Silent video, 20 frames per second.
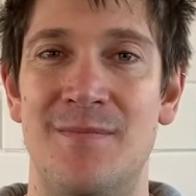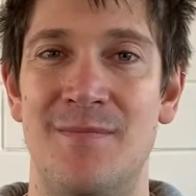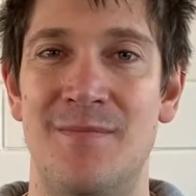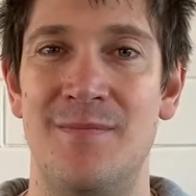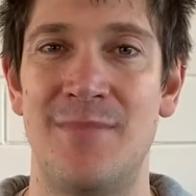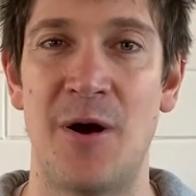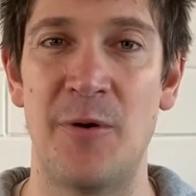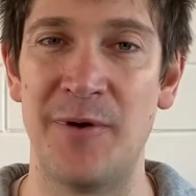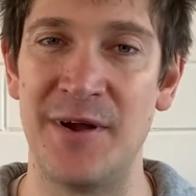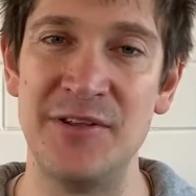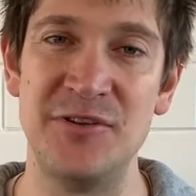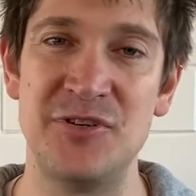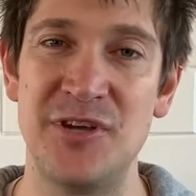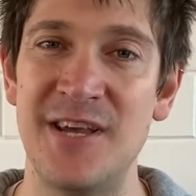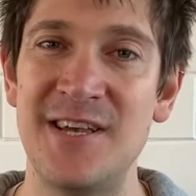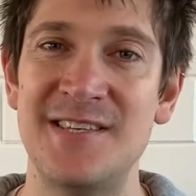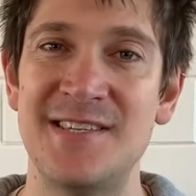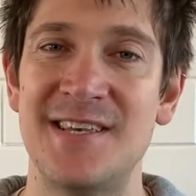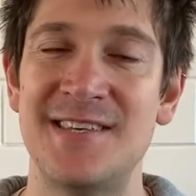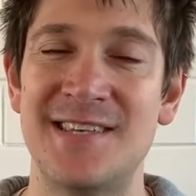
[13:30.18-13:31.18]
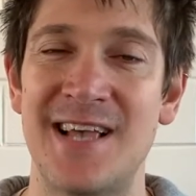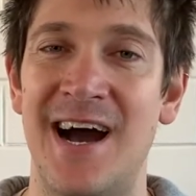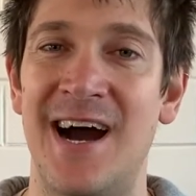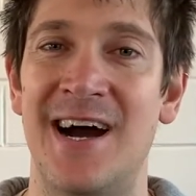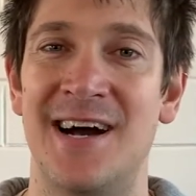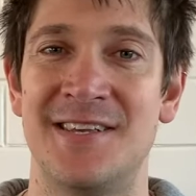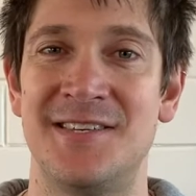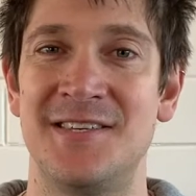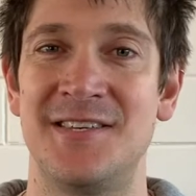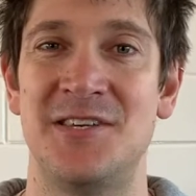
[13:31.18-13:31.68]
But when Jesus
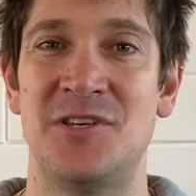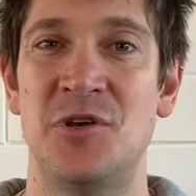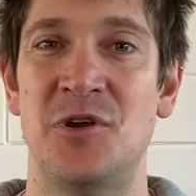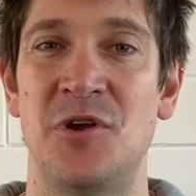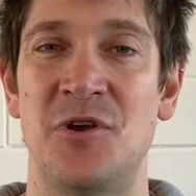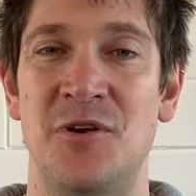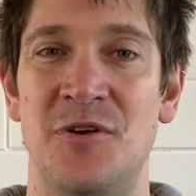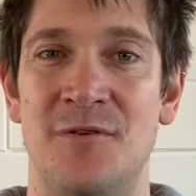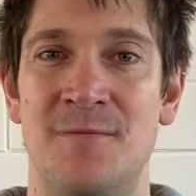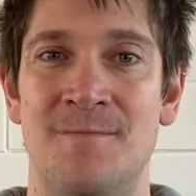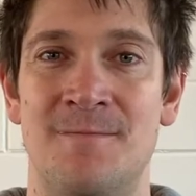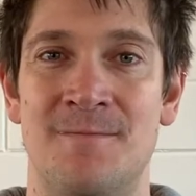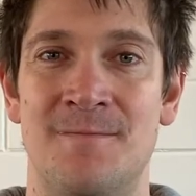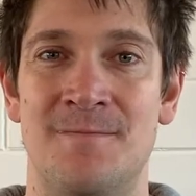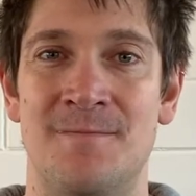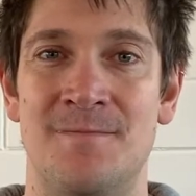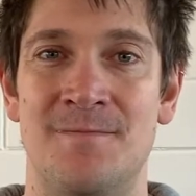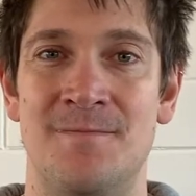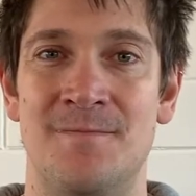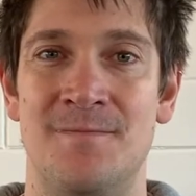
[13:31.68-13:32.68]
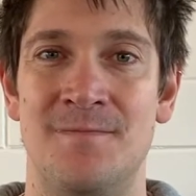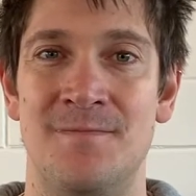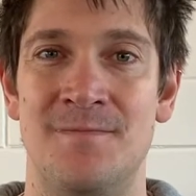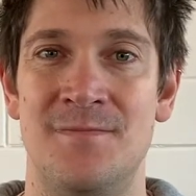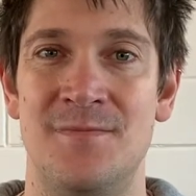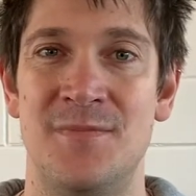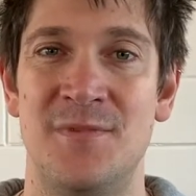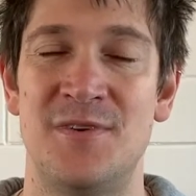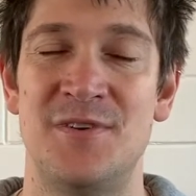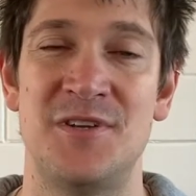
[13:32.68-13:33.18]
asks you
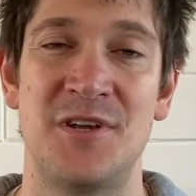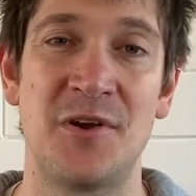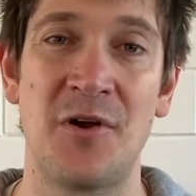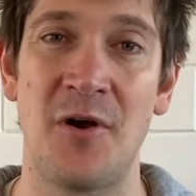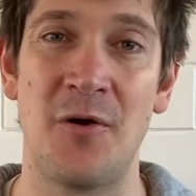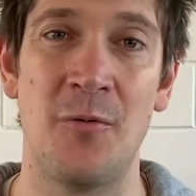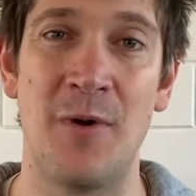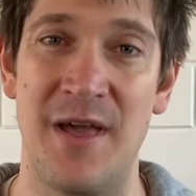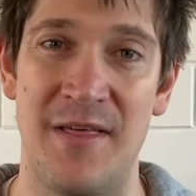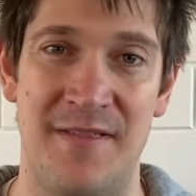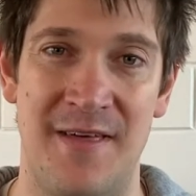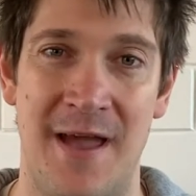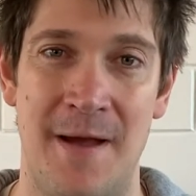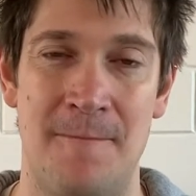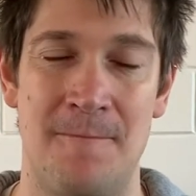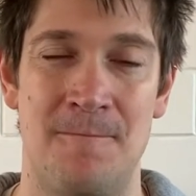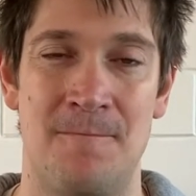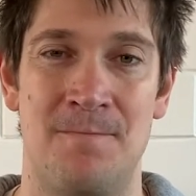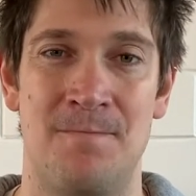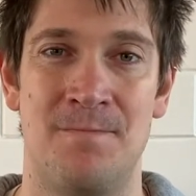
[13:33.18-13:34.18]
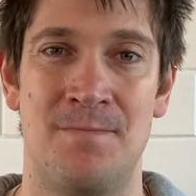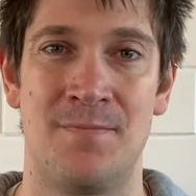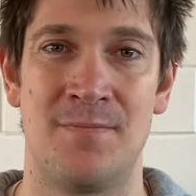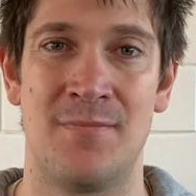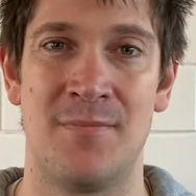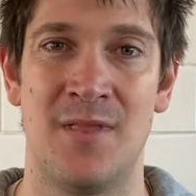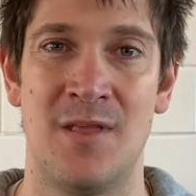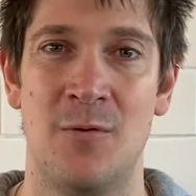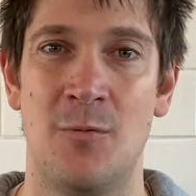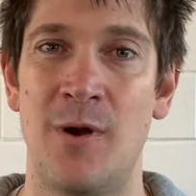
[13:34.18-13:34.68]
to go with him,
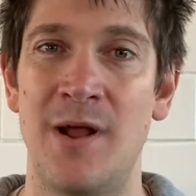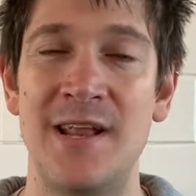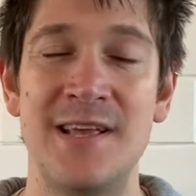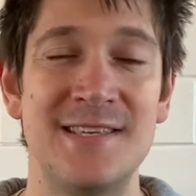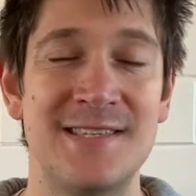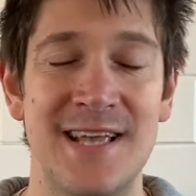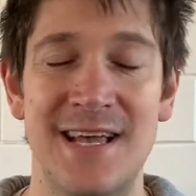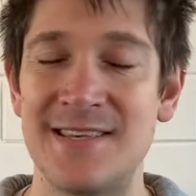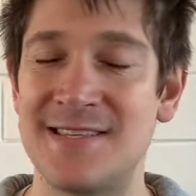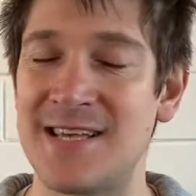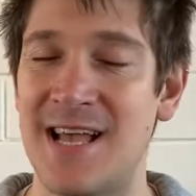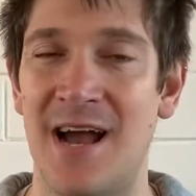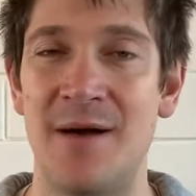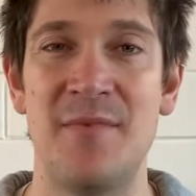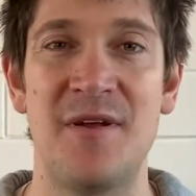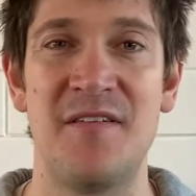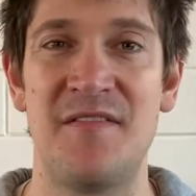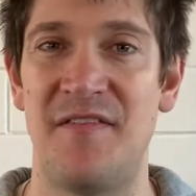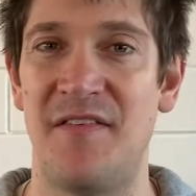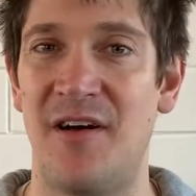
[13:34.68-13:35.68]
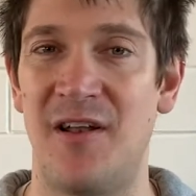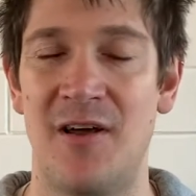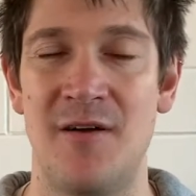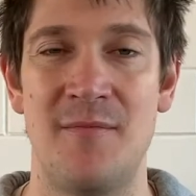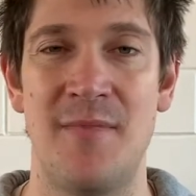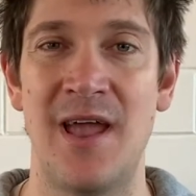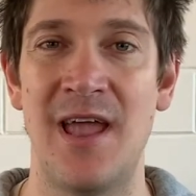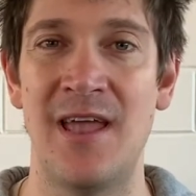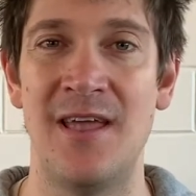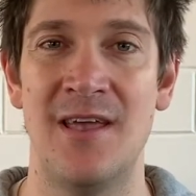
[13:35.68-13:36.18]
when he says, Come and follow
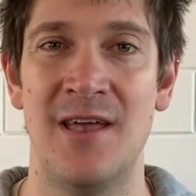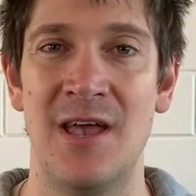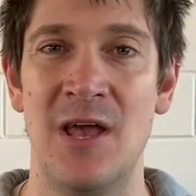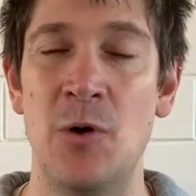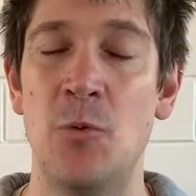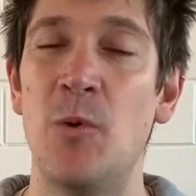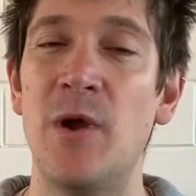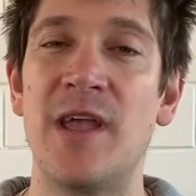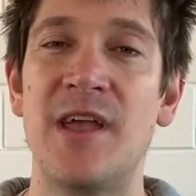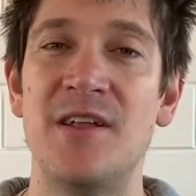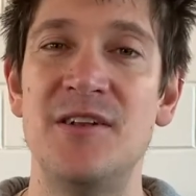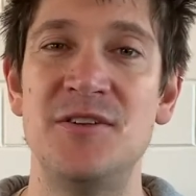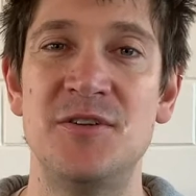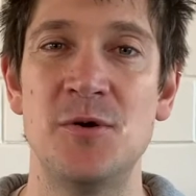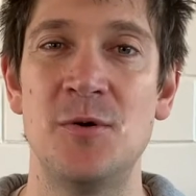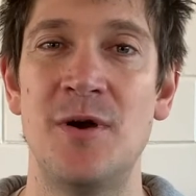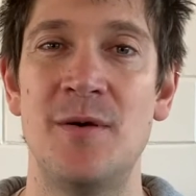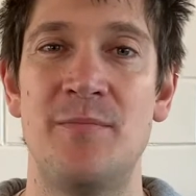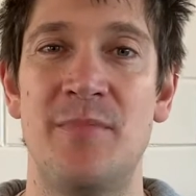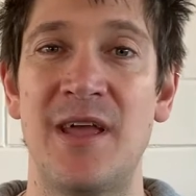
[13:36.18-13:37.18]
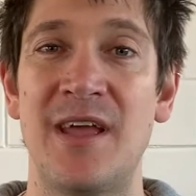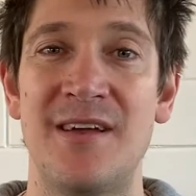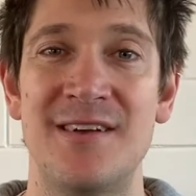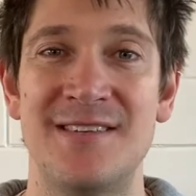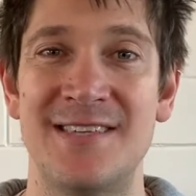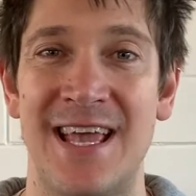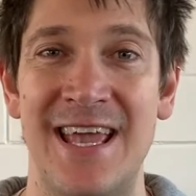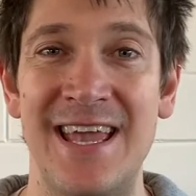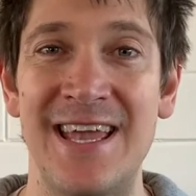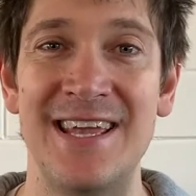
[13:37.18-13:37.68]
me, we can do it
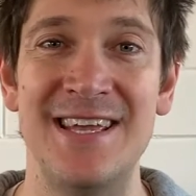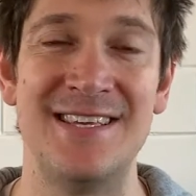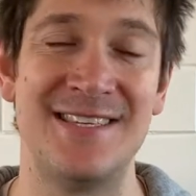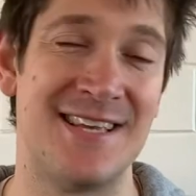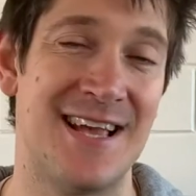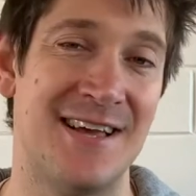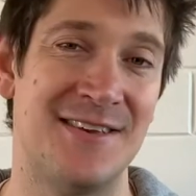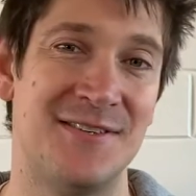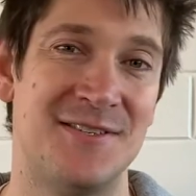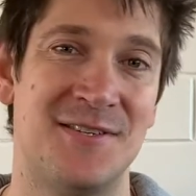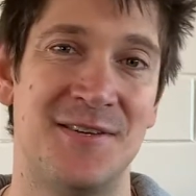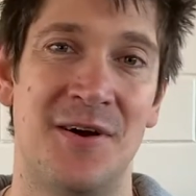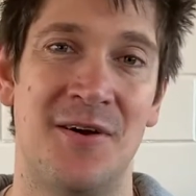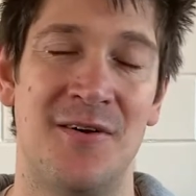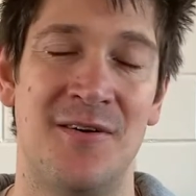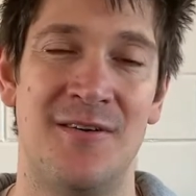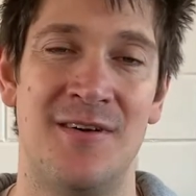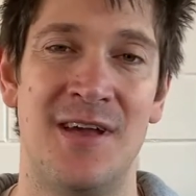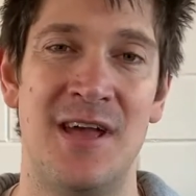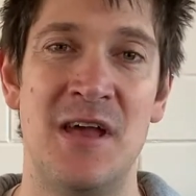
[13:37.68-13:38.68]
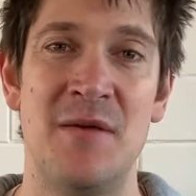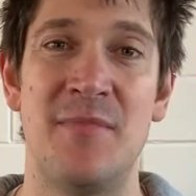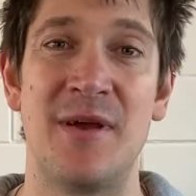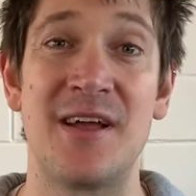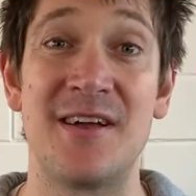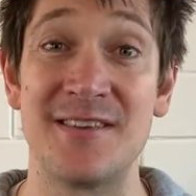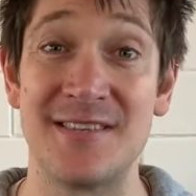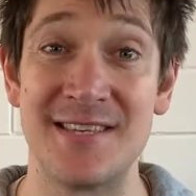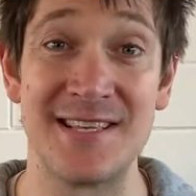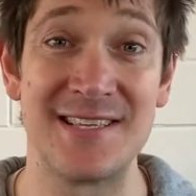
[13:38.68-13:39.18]
because he says so,
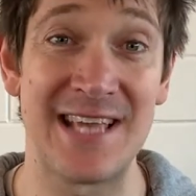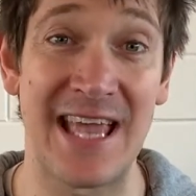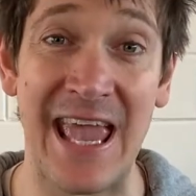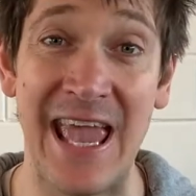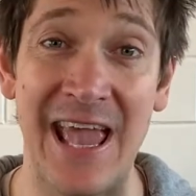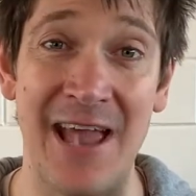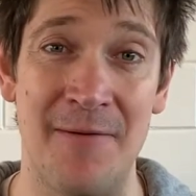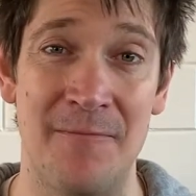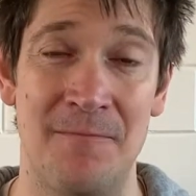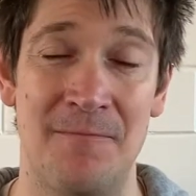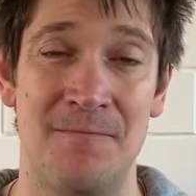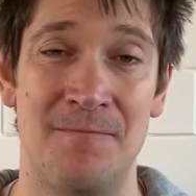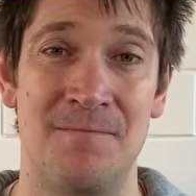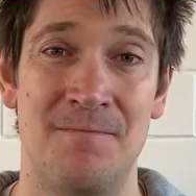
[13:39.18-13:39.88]
because it's him.